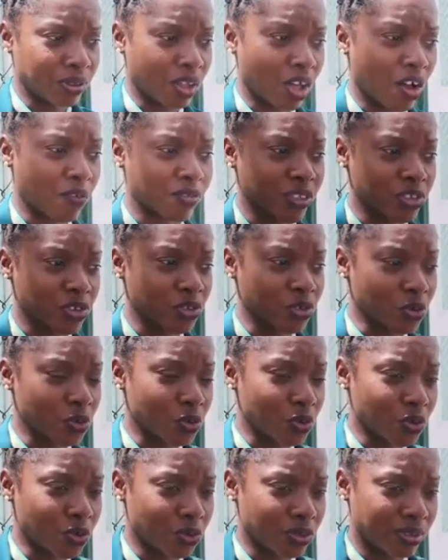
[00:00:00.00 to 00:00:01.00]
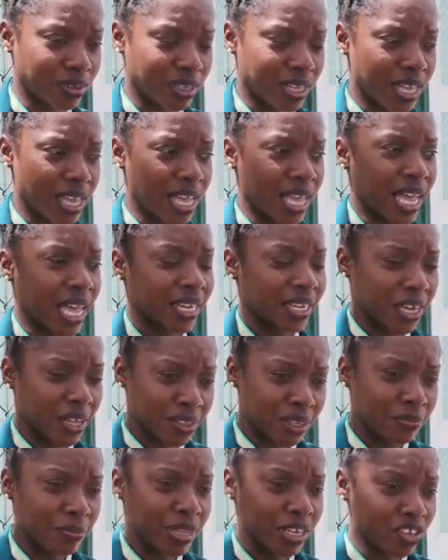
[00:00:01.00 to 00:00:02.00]
of the school and
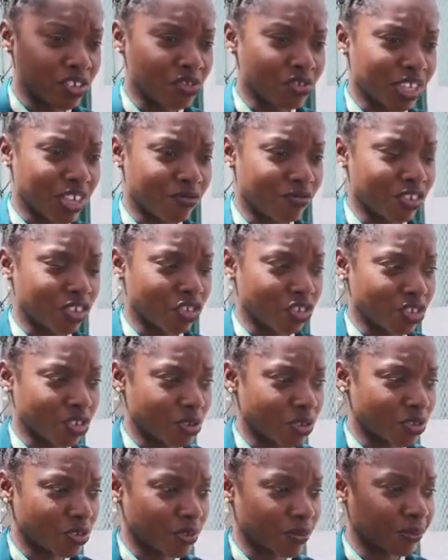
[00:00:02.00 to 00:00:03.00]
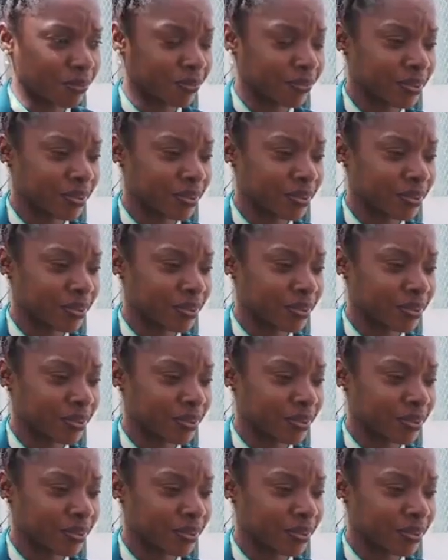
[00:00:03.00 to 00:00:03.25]
other ministry officials.